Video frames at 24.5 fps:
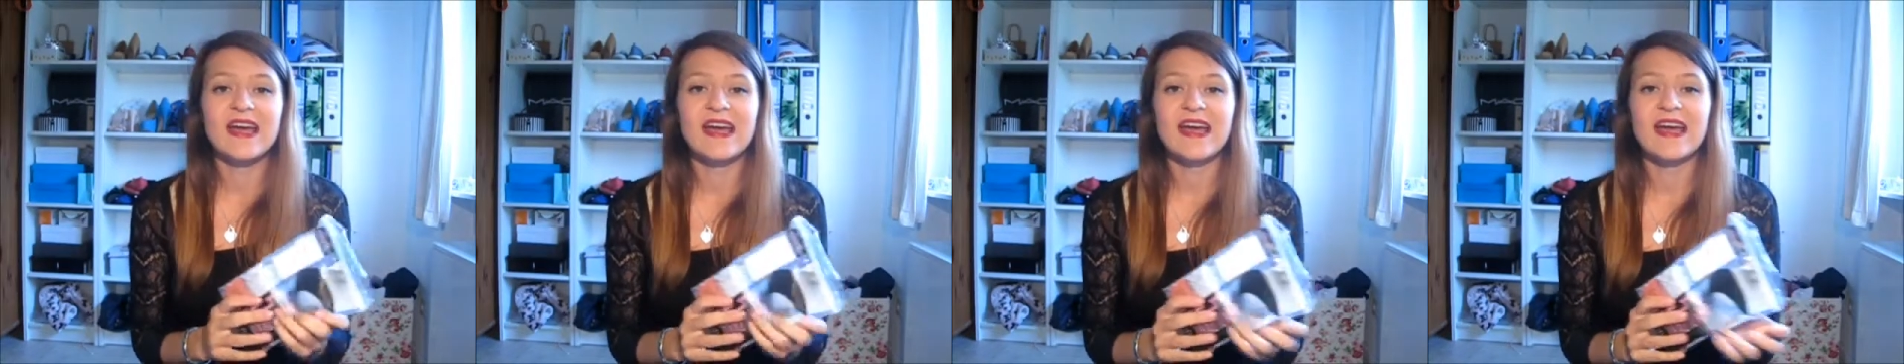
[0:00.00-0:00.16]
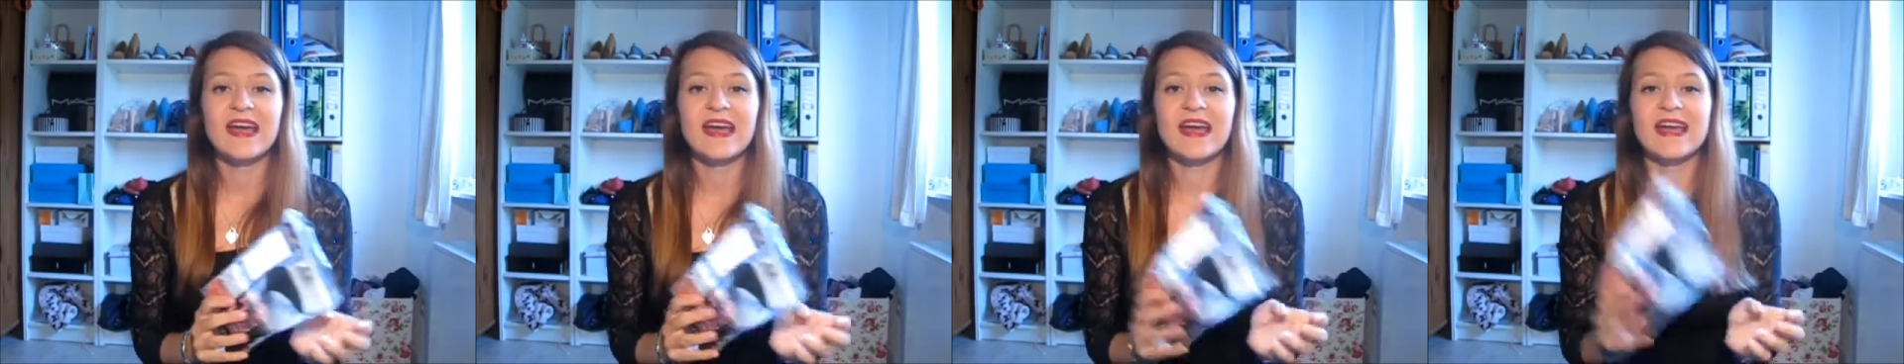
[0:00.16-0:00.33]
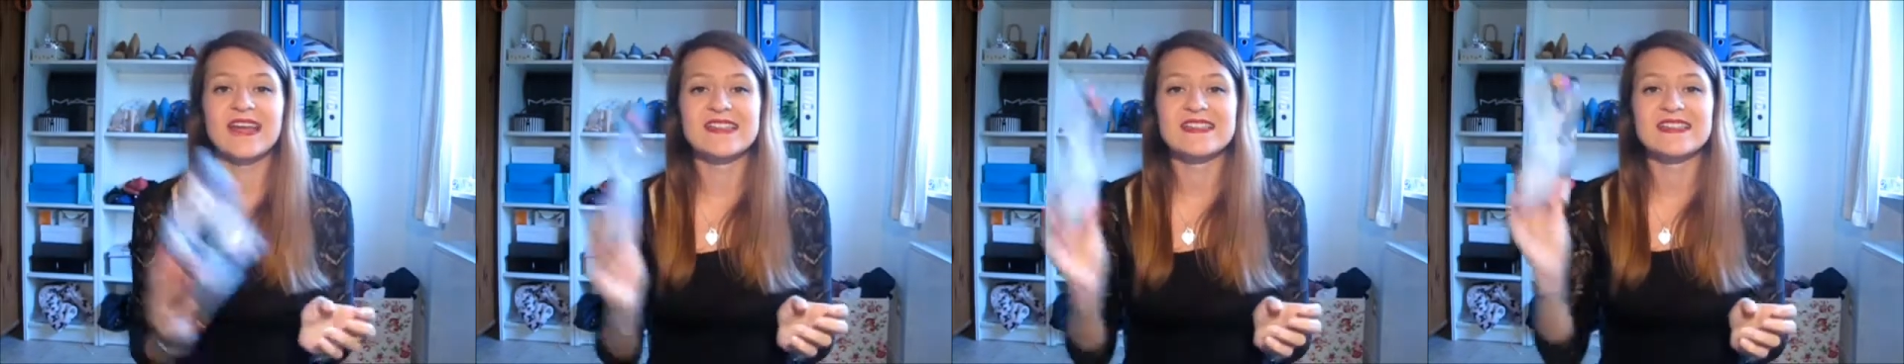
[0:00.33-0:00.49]

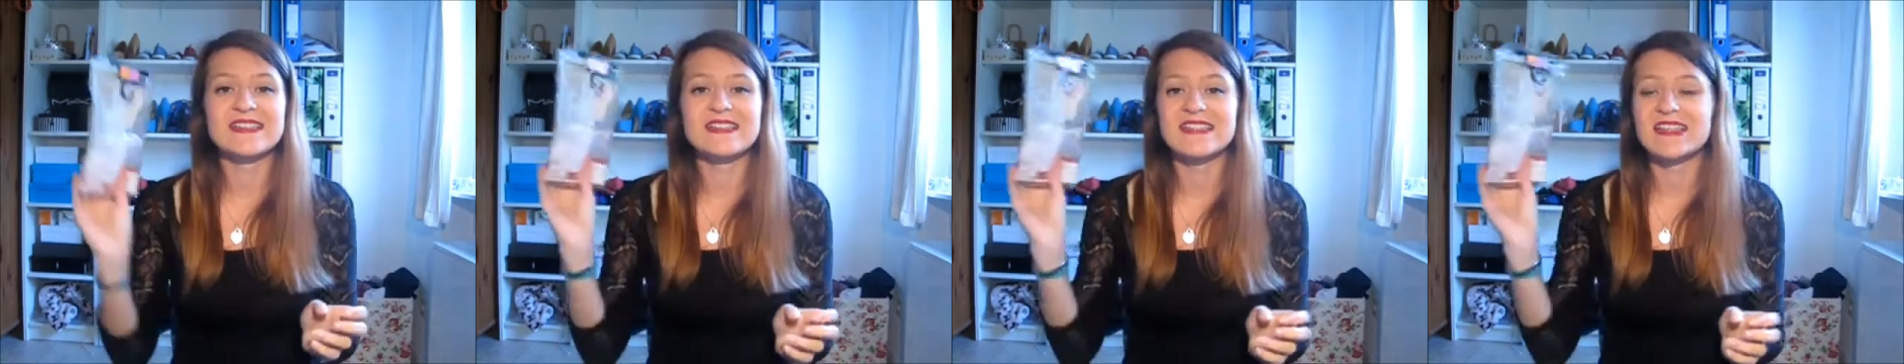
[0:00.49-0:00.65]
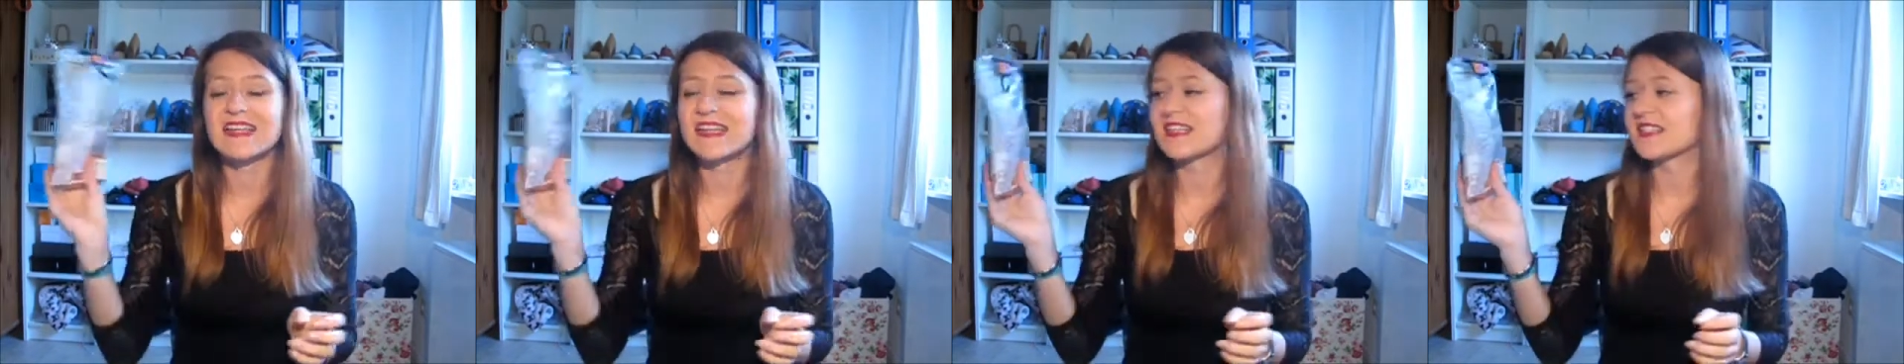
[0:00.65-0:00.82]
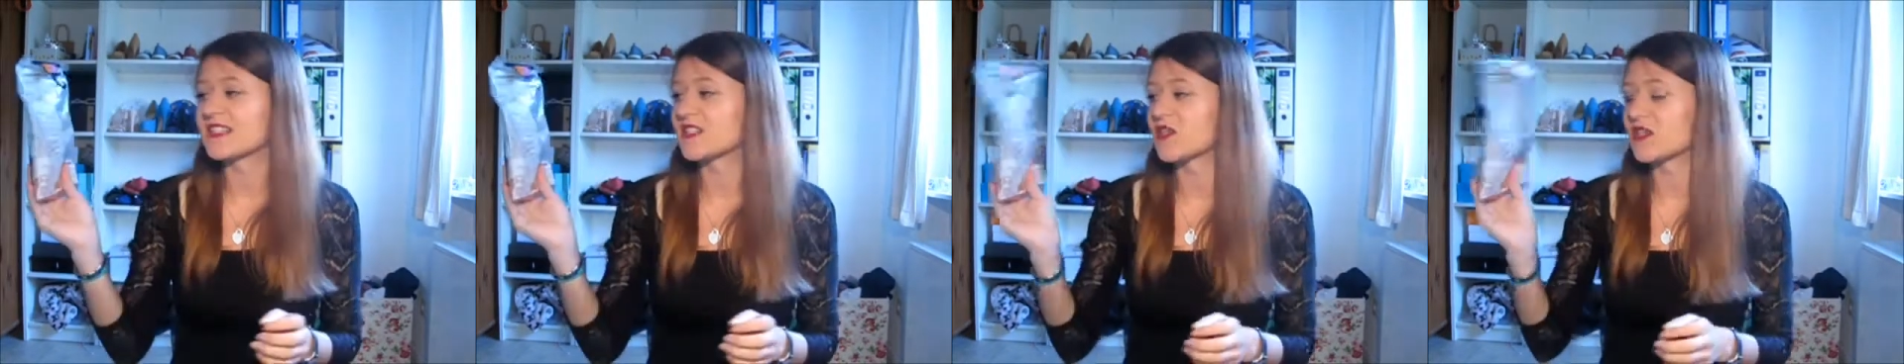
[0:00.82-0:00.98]
And
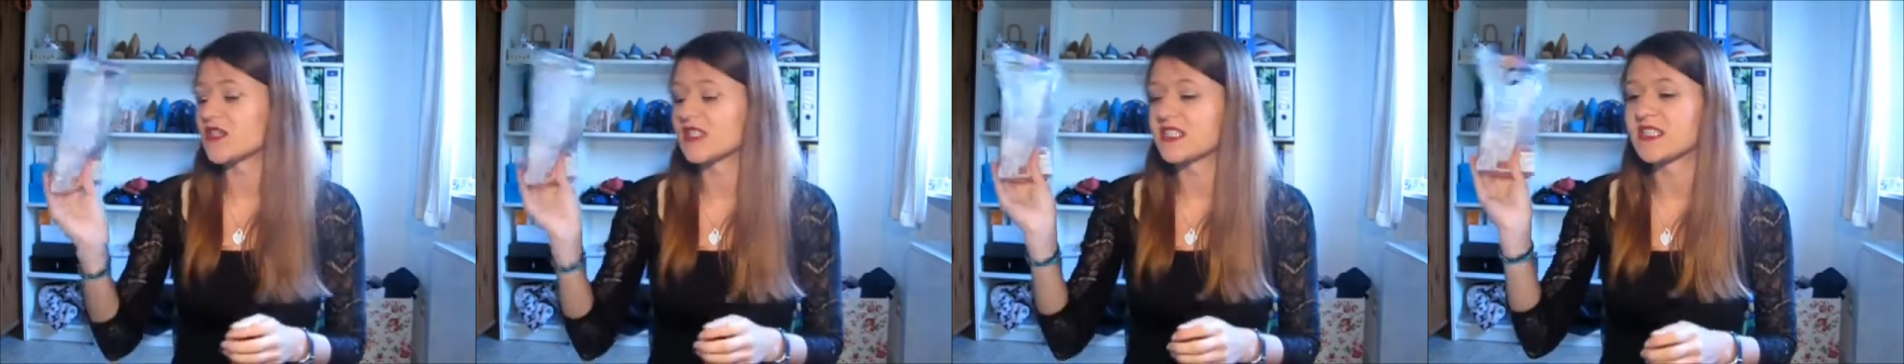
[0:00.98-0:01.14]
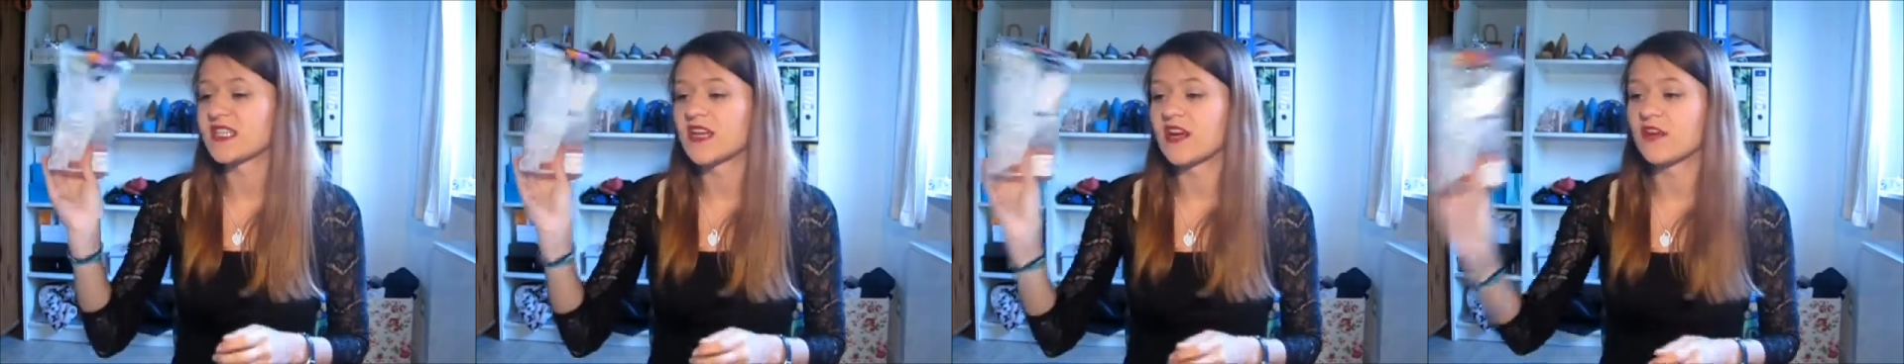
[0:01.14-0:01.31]
as you can see,